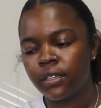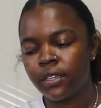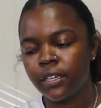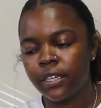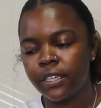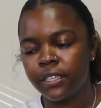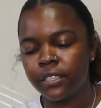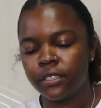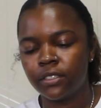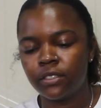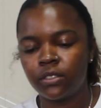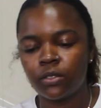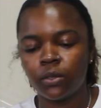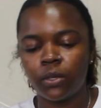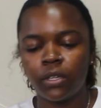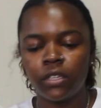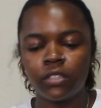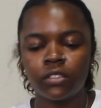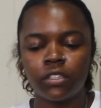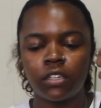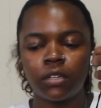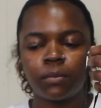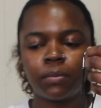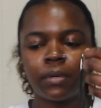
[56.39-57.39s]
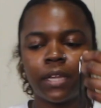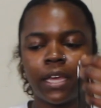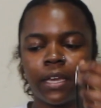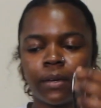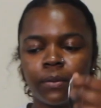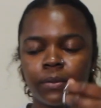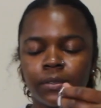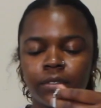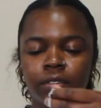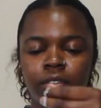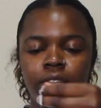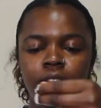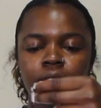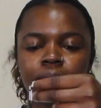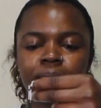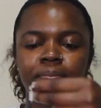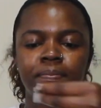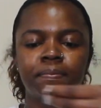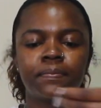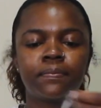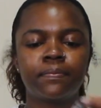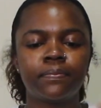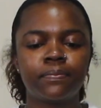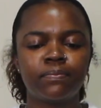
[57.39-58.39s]
Alright, so these are the black ones.
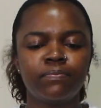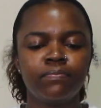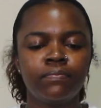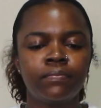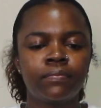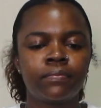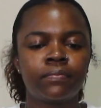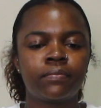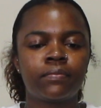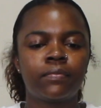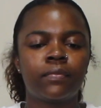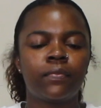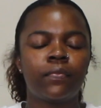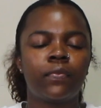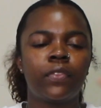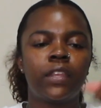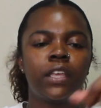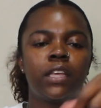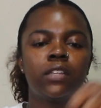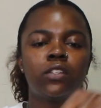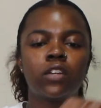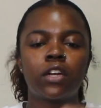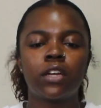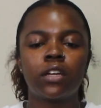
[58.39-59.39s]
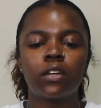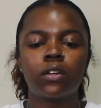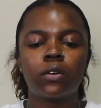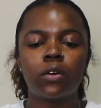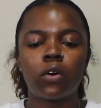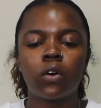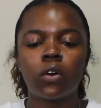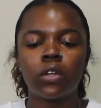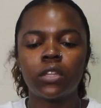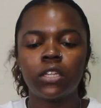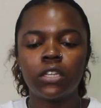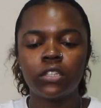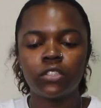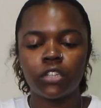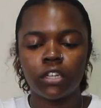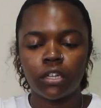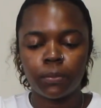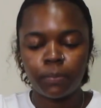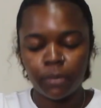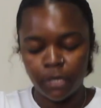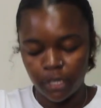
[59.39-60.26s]
These are the